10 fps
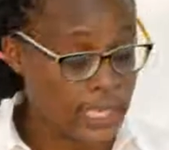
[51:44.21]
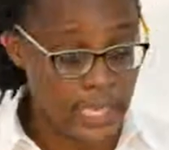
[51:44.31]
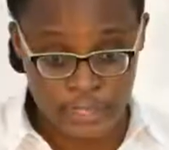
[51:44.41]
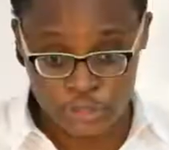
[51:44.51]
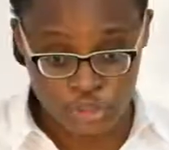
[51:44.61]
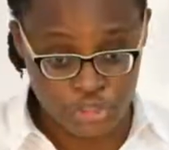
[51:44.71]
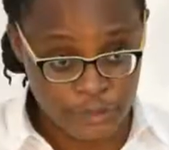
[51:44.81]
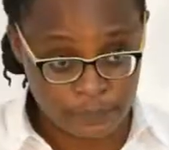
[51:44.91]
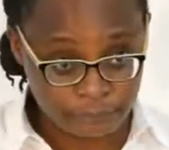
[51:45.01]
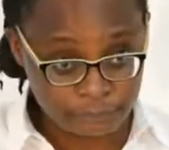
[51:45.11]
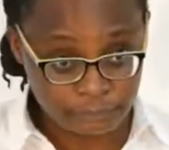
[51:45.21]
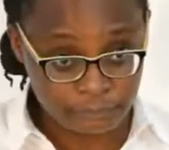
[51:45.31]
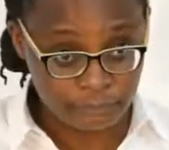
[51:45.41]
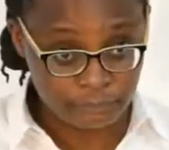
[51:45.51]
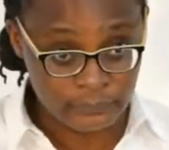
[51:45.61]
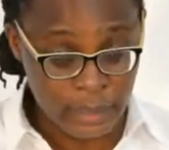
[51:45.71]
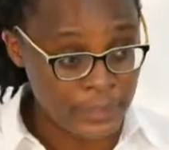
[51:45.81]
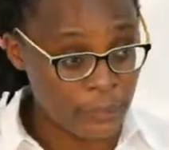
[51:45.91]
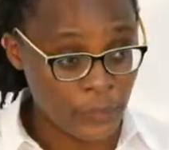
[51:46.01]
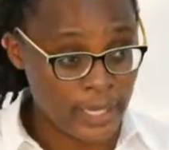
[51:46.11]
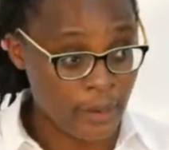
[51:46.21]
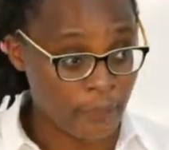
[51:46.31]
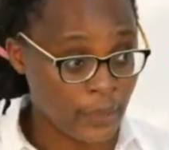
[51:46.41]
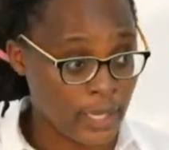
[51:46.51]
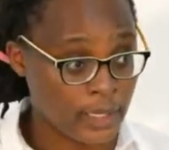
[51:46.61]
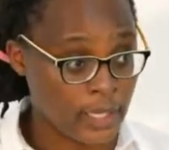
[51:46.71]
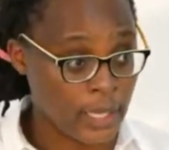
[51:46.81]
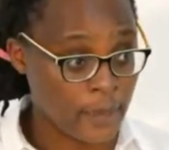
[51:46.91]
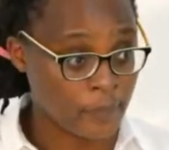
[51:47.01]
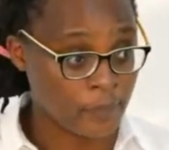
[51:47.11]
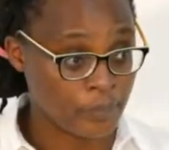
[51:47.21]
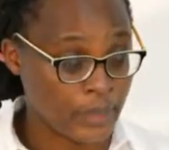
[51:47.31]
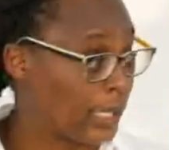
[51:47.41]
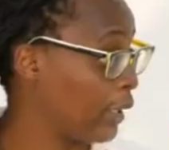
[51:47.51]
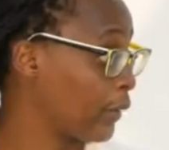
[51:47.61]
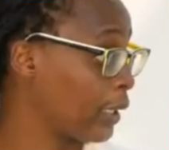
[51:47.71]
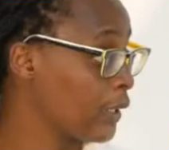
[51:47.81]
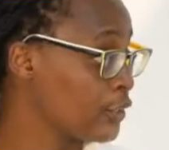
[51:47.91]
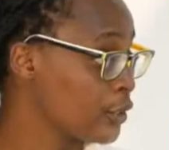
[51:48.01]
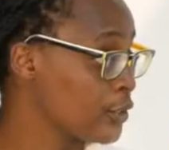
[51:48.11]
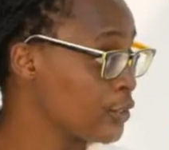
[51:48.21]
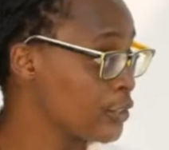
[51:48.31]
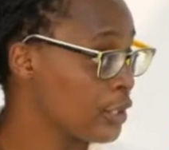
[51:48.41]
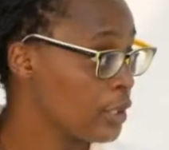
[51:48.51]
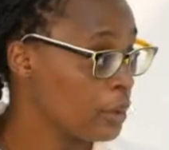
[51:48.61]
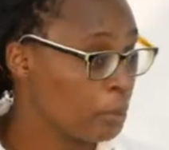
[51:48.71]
When I read Hillary Clinton's